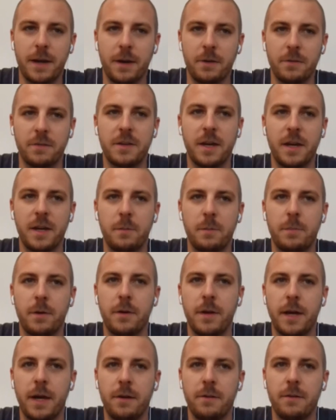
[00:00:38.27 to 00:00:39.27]
I was kind of
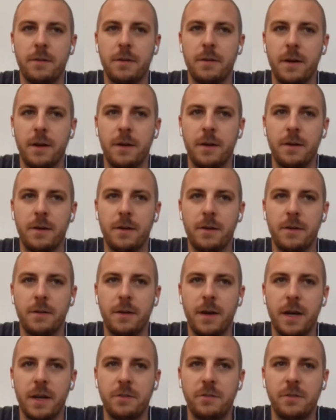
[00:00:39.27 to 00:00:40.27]
burnt out on
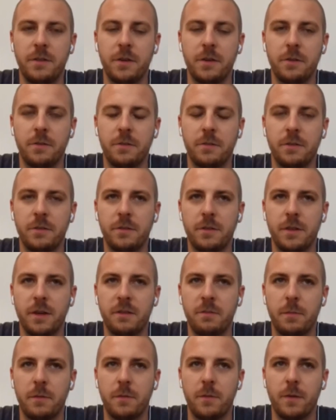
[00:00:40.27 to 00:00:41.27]
ICOs and
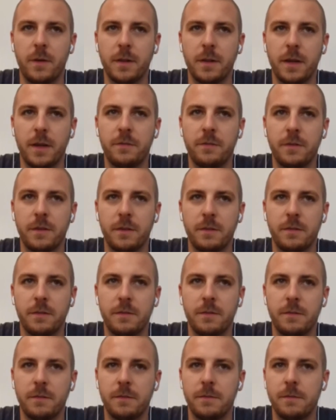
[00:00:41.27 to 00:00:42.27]
stuff before I left, and
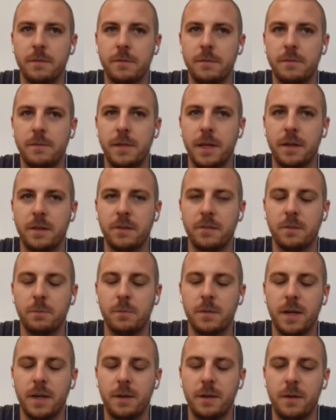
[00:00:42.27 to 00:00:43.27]
taking
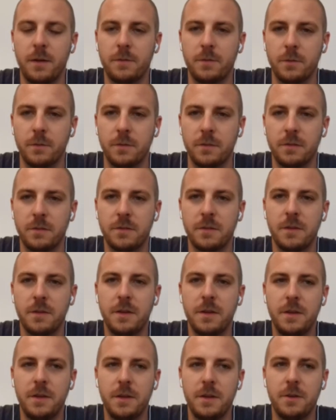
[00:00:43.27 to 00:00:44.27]
some time off was
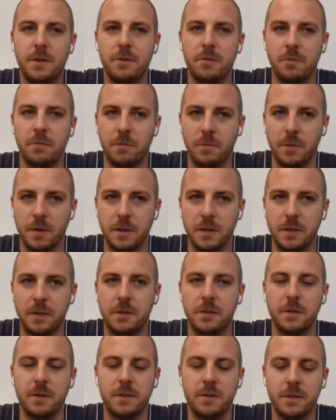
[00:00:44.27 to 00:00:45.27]
really
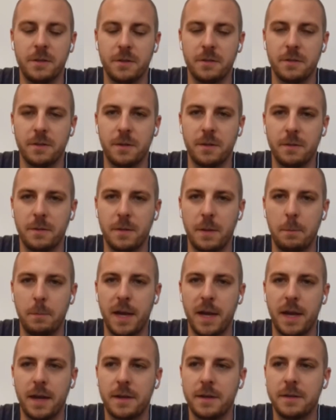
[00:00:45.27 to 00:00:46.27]
good because I'm
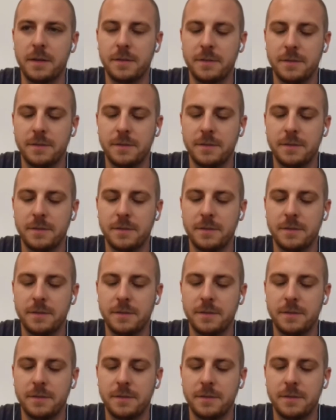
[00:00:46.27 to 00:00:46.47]
back.